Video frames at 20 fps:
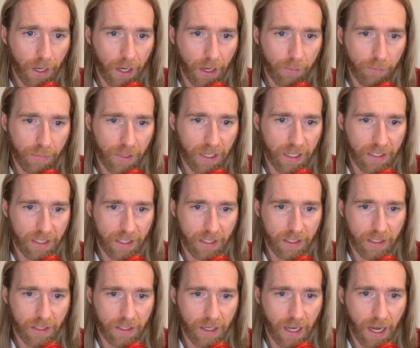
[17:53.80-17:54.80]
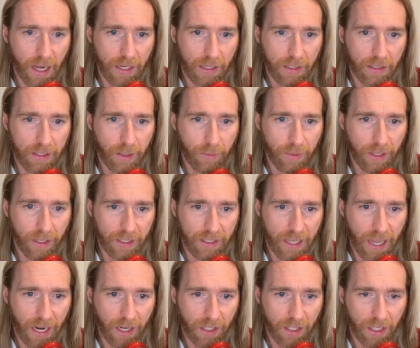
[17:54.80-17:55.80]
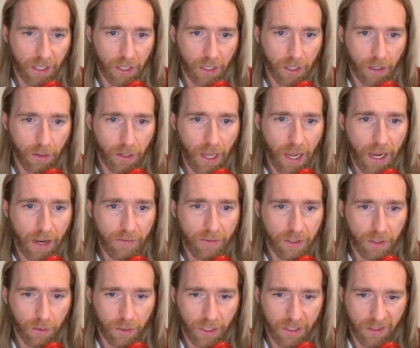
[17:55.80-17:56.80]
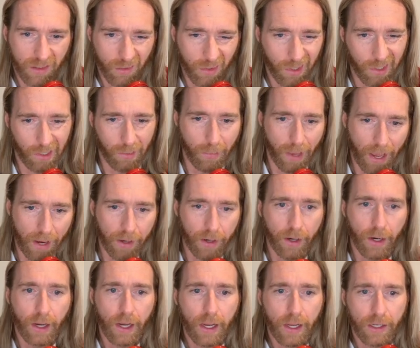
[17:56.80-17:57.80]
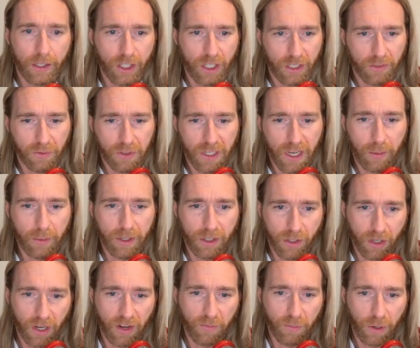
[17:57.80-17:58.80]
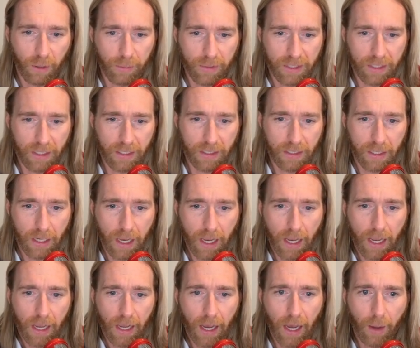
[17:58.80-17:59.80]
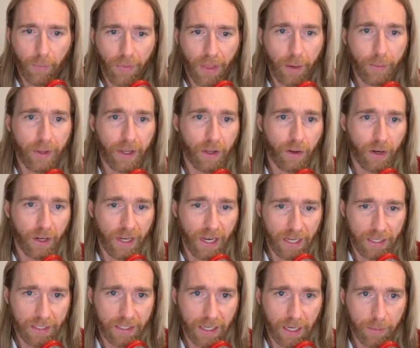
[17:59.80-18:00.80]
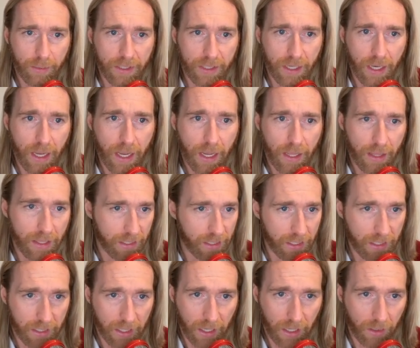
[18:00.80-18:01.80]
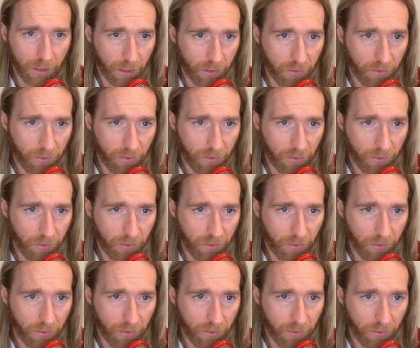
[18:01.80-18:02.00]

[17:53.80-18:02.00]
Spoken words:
because this is not something that's actually going to go live. So it doesn't really matter, just for demonstrative purposes. Then I'm going to go to next steps. This is going to look